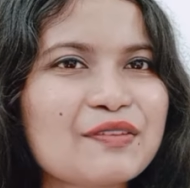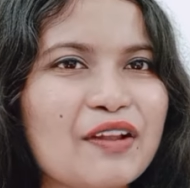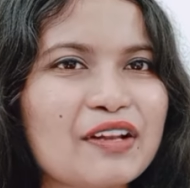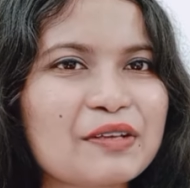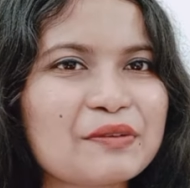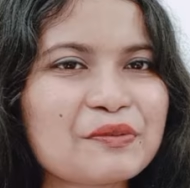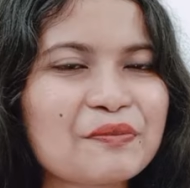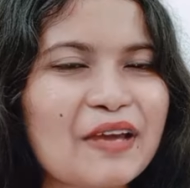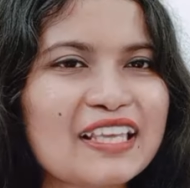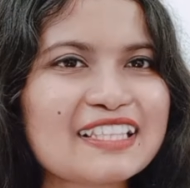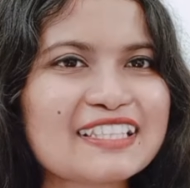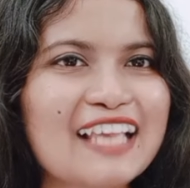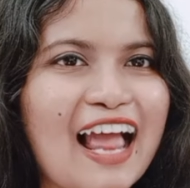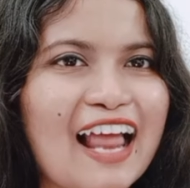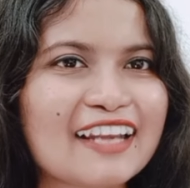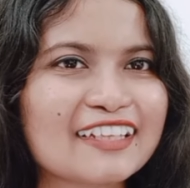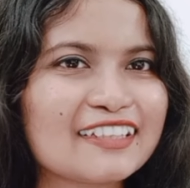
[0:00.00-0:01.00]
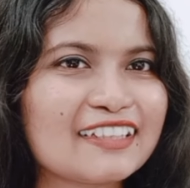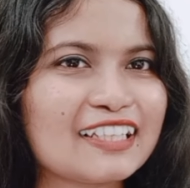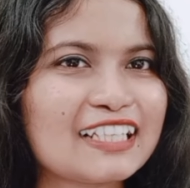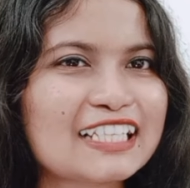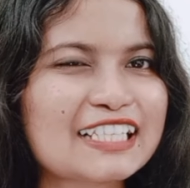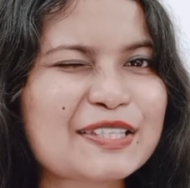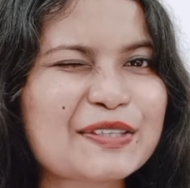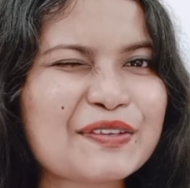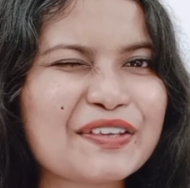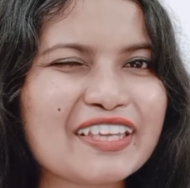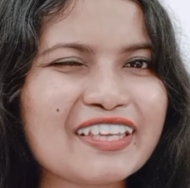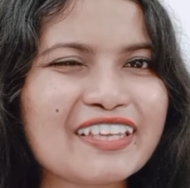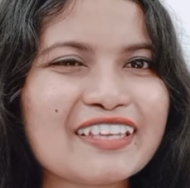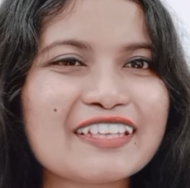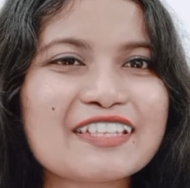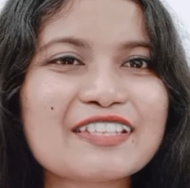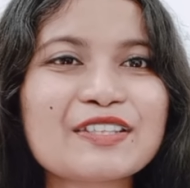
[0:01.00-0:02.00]
welcome to my channel. SC
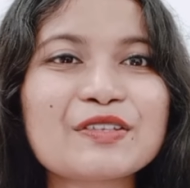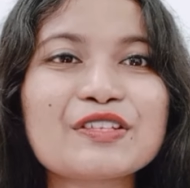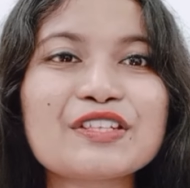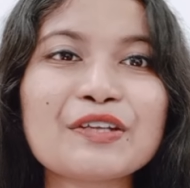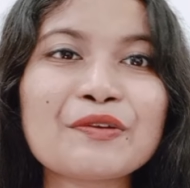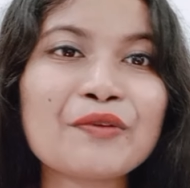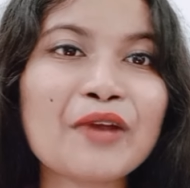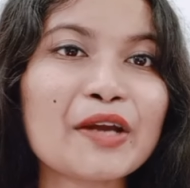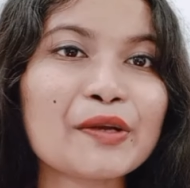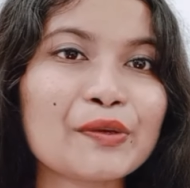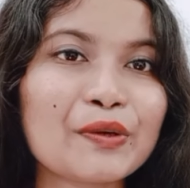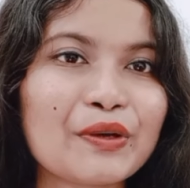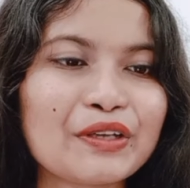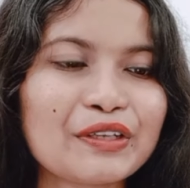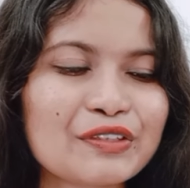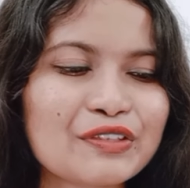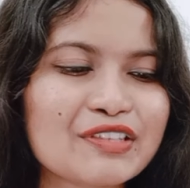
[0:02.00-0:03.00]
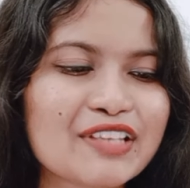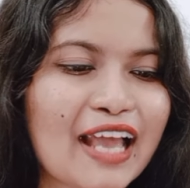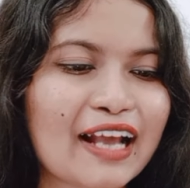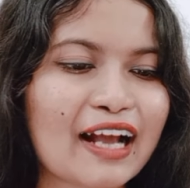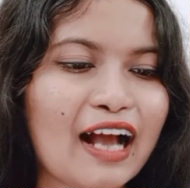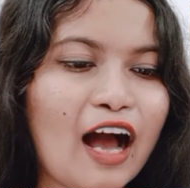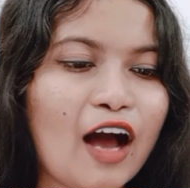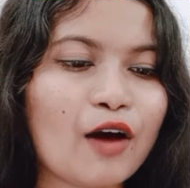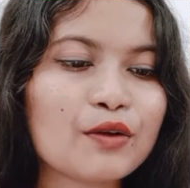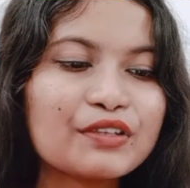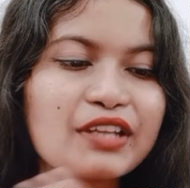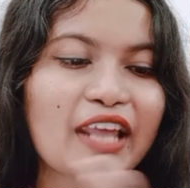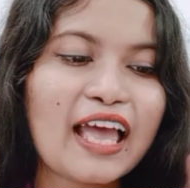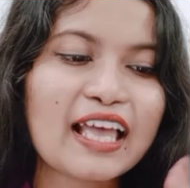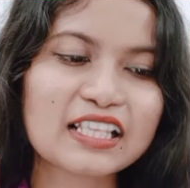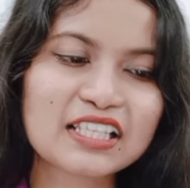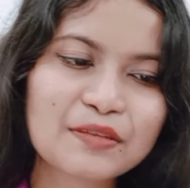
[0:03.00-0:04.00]
here. So today we are going to check
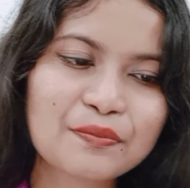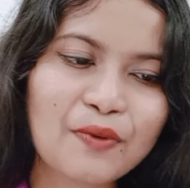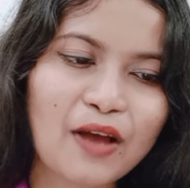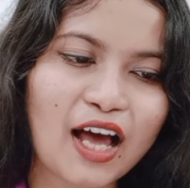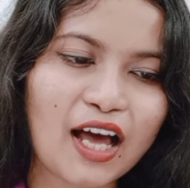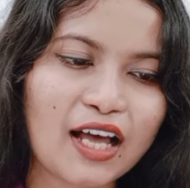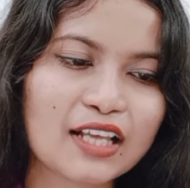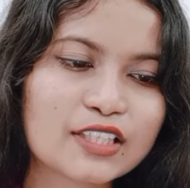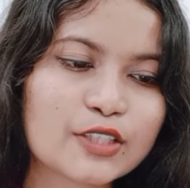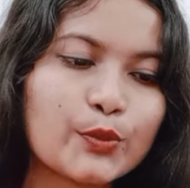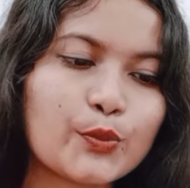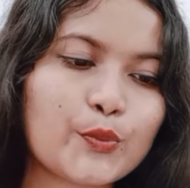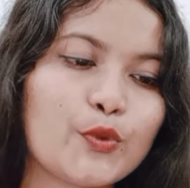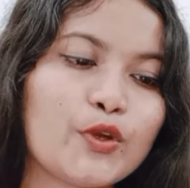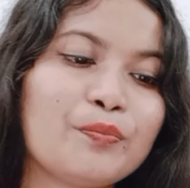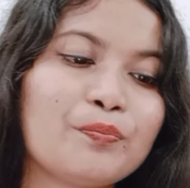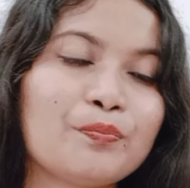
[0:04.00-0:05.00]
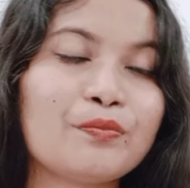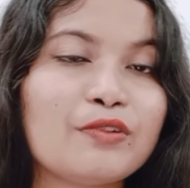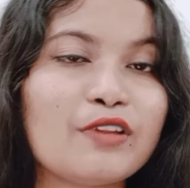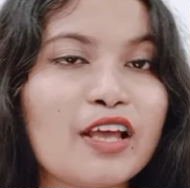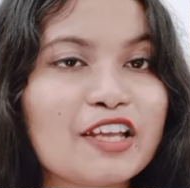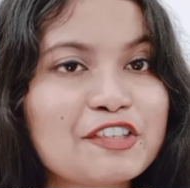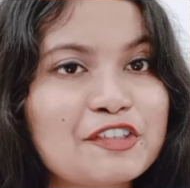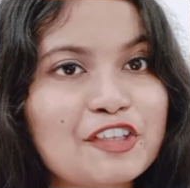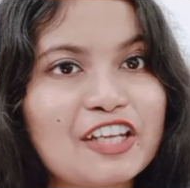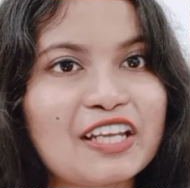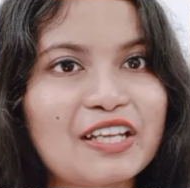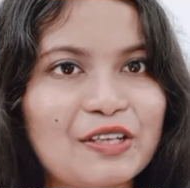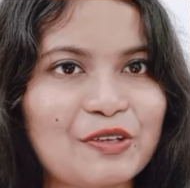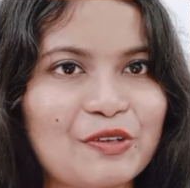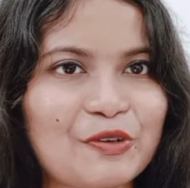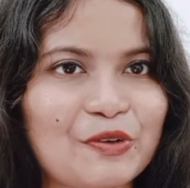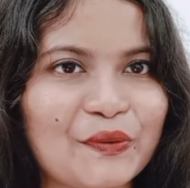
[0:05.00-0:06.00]
out Aespa's Whiplash
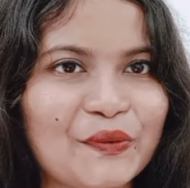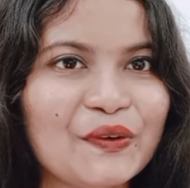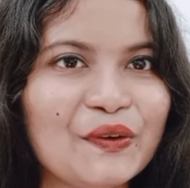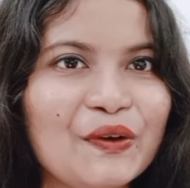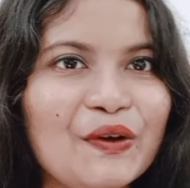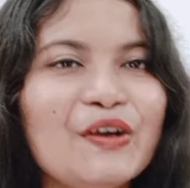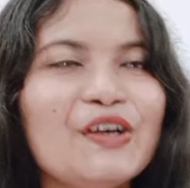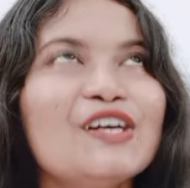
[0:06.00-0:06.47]
intro.